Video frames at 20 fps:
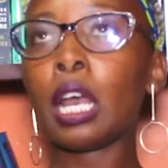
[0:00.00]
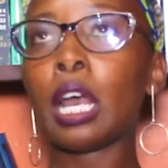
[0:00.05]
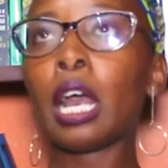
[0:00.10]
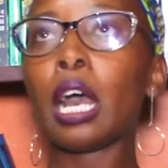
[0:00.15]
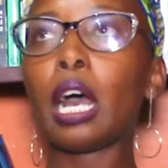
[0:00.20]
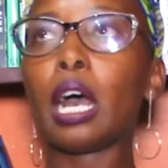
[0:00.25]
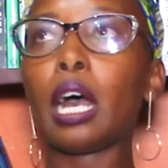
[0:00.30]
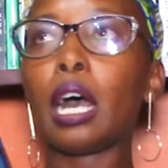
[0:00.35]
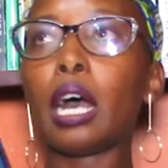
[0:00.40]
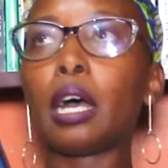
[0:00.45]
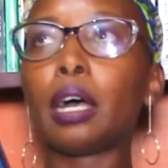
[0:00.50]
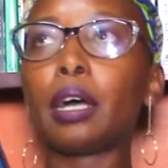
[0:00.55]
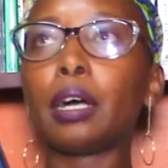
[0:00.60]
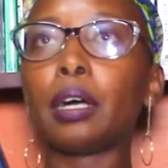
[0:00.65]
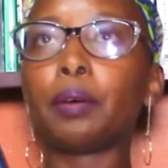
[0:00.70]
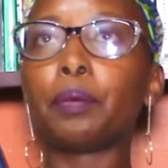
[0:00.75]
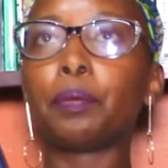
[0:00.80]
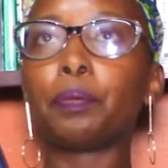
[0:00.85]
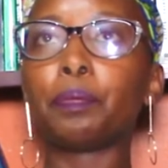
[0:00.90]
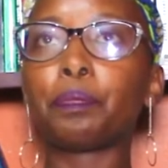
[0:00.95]

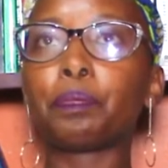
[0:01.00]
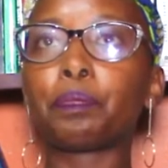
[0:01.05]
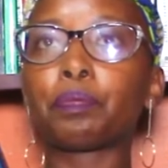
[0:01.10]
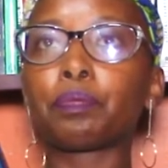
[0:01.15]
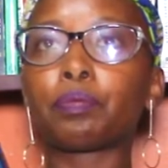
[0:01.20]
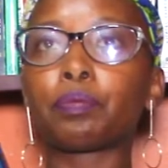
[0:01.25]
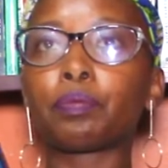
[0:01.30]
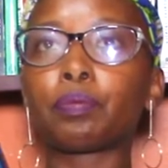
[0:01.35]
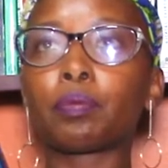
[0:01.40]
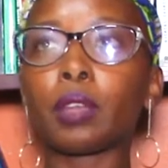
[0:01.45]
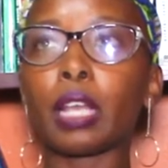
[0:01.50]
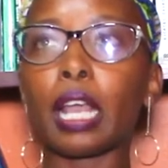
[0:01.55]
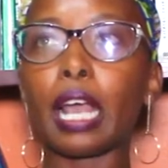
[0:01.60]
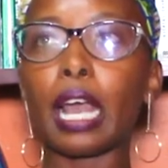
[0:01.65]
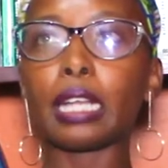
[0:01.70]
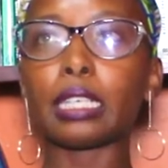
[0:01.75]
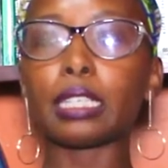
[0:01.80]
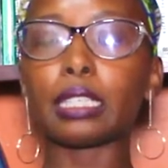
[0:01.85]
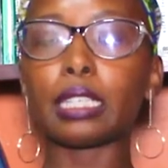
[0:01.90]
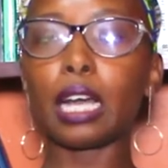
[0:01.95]

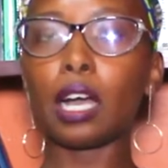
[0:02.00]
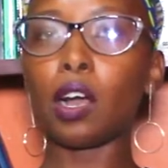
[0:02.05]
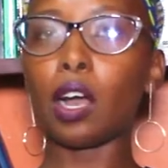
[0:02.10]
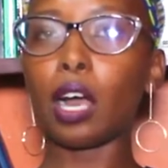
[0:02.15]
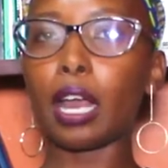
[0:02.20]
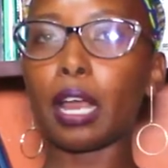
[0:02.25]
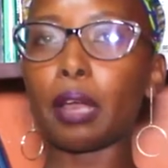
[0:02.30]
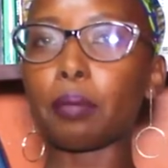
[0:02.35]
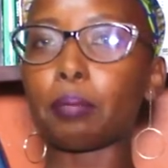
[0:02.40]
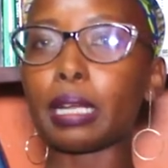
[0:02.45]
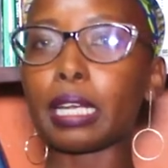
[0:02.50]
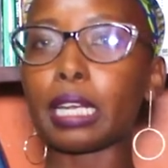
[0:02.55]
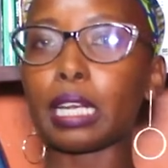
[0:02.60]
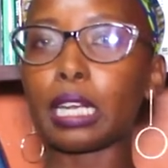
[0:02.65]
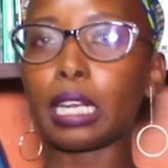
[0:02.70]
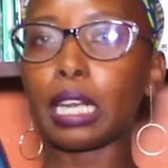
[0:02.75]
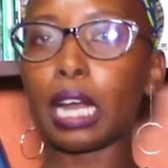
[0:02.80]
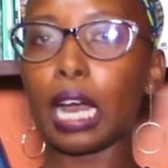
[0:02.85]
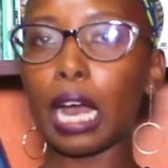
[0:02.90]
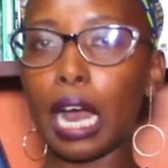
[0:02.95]
And now I am an
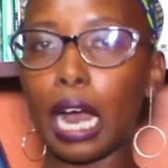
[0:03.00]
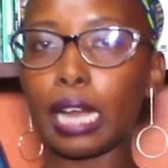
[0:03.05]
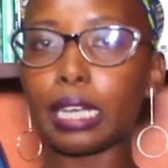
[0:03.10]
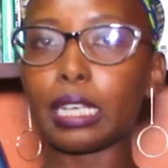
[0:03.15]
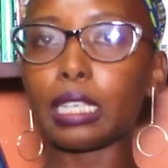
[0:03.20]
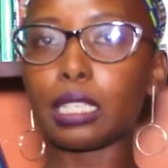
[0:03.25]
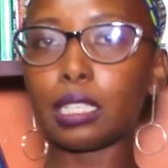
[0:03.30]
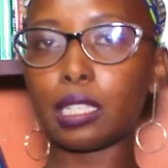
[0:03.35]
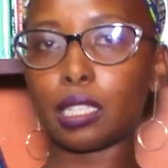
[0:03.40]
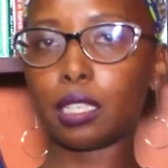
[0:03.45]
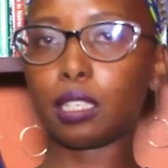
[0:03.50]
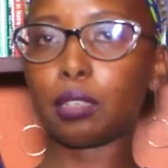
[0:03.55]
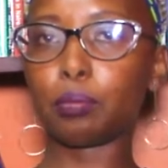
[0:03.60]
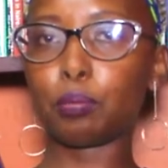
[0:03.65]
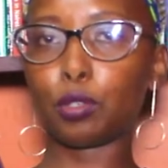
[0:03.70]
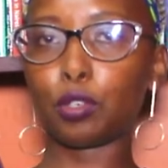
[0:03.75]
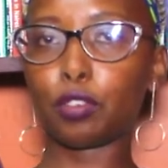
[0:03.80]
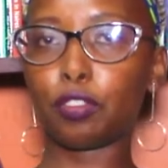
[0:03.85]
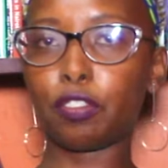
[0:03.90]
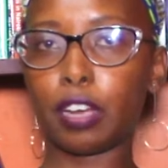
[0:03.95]
ardent
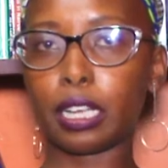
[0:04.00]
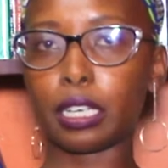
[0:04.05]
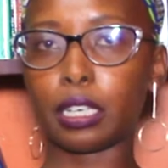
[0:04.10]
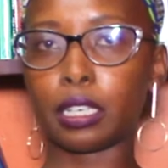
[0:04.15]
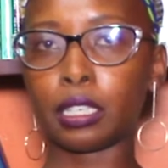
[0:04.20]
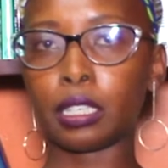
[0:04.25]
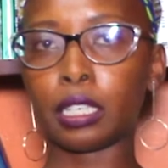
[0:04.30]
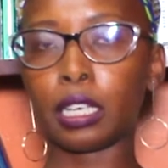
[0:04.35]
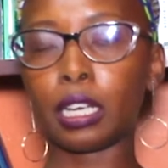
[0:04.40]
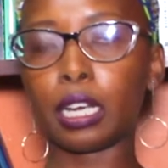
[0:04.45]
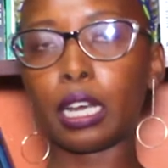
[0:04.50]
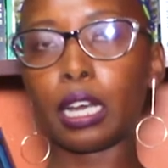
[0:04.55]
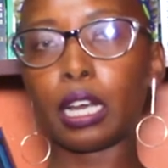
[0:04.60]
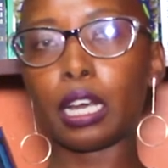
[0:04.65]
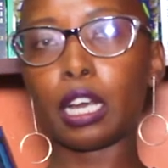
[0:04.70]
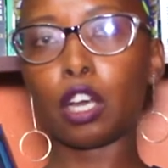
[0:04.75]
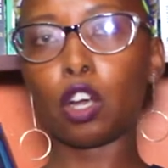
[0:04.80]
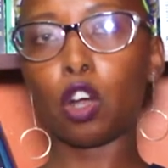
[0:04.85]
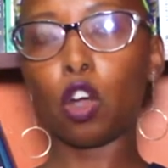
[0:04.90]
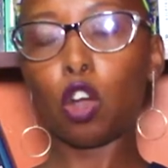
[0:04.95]
ebook fan.
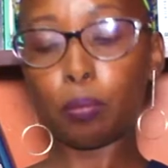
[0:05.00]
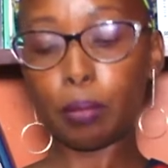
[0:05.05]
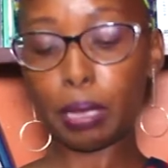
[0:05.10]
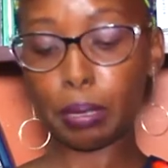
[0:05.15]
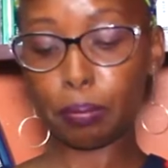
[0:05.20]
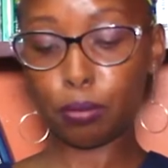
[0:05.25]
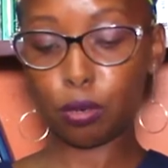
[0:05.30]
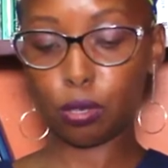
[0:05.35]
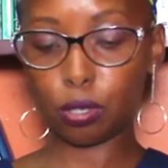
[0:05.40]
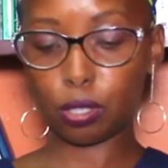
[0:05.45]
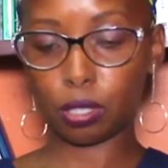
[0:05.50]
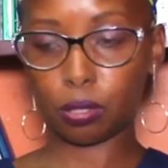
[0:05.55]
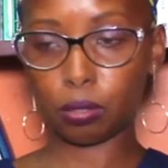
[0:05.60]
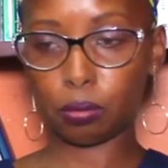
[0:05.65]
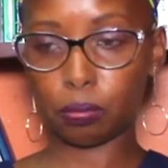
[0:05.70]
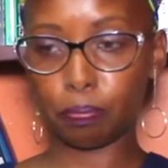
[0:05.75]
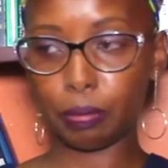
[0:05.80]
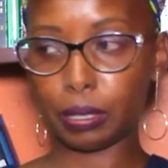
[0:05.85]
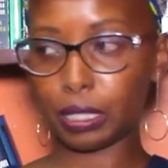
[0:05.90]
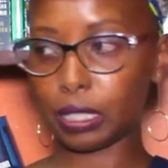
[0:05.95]
All my books
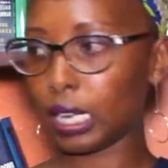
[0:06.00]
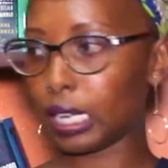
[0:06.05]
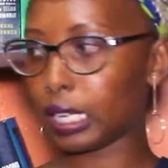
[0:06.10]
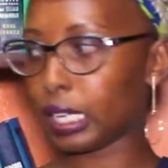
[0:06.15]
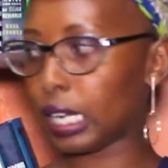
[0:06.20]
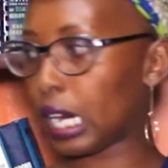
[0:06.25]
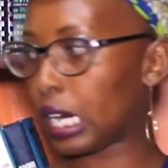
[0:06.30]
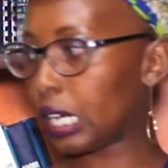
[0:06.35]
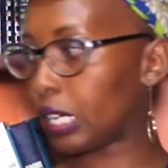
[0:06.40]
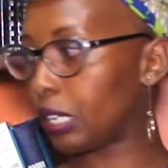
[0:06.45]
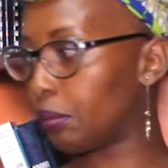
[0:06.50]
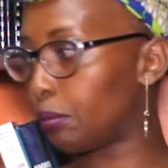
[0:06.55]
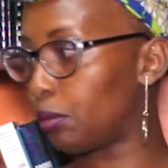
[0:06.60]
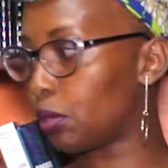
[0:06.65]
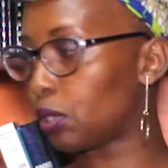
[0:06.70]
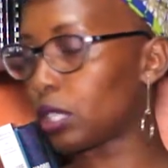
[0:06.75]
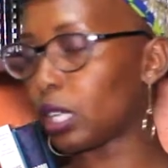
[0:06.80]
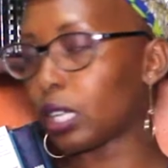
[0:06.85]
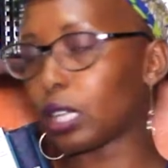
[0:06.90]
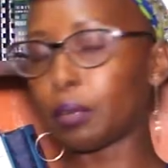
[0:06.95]
basically are ebooks
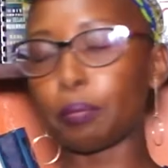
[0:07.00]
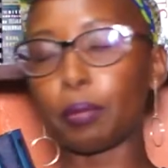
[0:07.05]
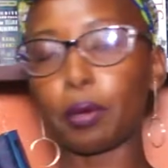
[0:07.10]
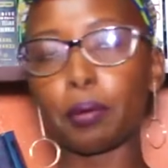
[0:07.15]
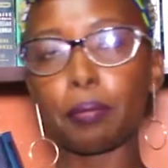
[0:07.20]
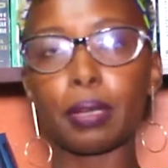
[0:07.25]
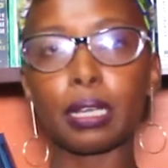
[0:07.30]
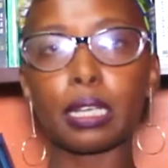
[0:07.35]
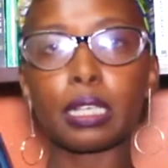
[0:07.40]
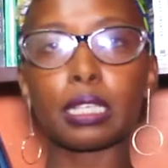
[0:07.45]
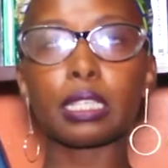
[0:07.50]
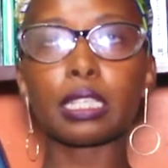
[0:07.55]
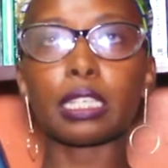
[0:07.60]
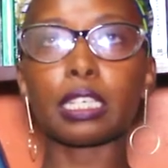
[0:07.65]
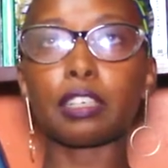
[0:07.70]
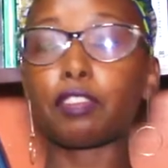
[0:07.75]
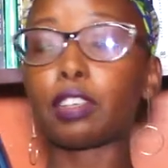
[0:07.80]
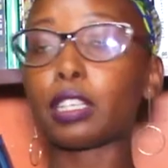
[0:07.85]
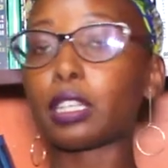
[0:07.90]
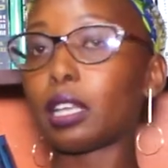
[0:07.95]
at the moment,
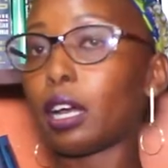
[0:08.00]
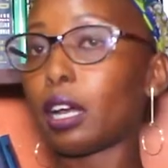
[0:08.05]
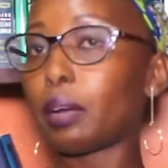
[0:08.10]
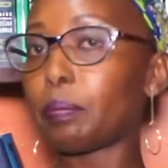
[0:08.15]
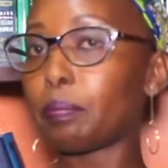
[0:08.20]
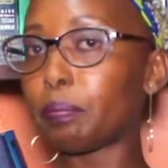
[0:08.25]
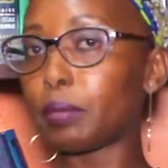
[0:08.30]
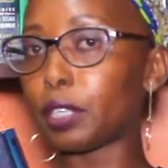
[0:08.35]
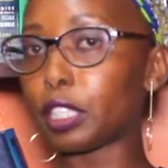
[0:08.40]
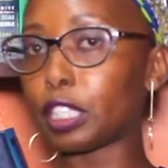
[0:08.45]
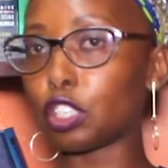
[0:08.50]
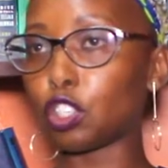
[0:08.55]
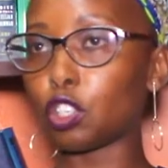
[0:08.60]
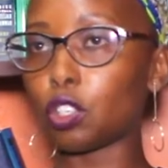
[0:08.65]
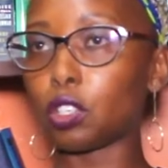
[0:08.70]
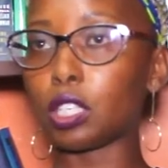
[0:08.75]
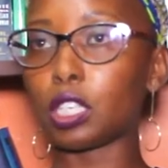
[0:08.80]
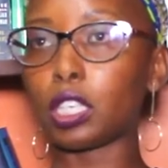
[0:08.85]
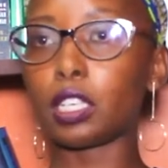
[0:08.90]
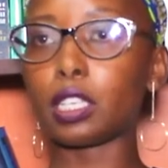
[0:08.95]
even the Bridgerton
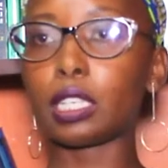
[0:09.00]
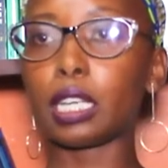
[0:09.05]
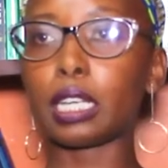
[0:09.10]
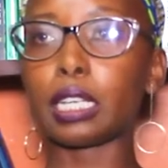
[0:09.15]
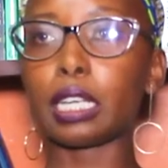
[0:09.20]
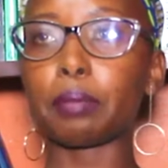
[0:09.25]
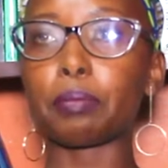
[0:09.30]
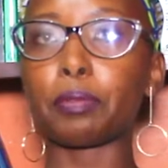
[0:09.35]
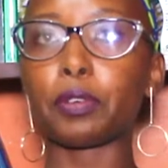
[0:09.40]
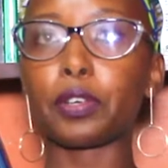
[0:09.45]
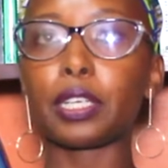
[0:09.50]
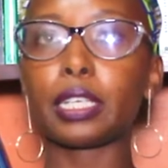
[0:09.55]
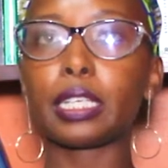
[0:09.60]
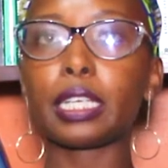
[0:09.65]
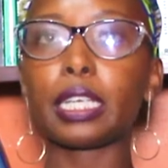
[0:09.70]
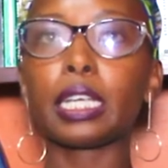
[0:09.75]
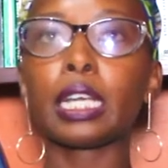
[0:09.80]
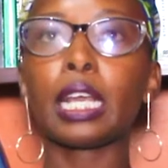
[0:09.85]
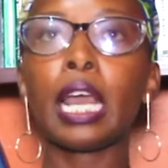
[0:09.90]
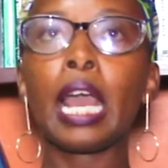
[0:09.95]
series that I'm reading.
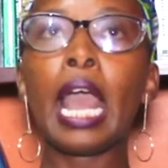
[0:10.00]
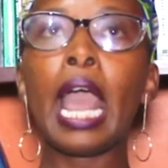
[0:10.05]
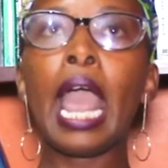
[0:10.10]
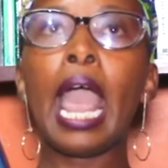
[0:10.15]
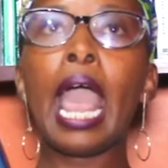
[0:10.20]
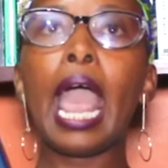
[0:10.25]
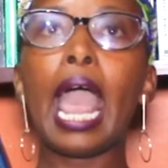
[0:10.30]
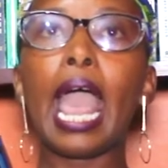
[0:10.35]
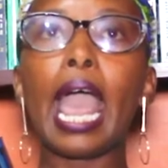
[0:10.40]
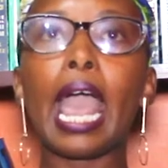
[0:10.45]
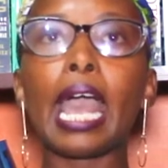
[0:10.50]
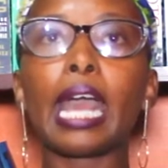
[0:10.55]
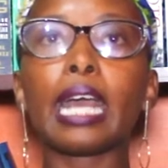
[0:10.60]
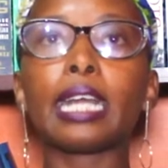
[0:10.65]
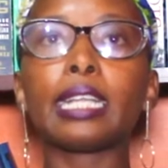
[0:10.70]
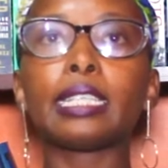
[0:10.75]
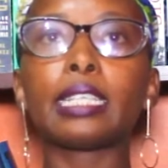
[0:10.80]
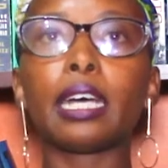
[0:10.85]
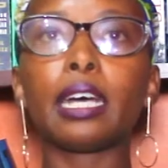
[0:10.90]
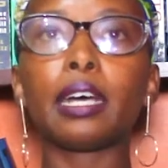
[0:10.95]

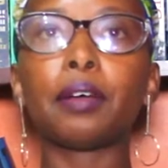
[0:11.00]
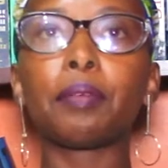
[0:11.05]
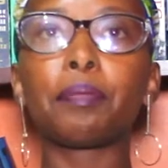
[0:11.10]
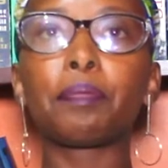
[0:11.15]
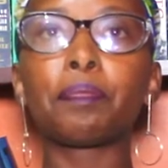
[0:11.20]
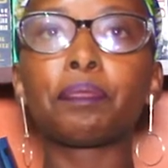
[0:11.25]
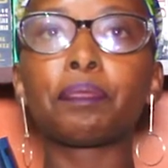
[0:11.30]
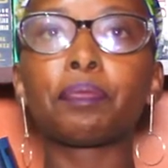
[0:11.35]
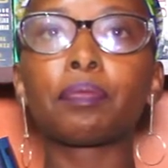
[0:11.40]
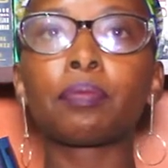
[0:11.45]
And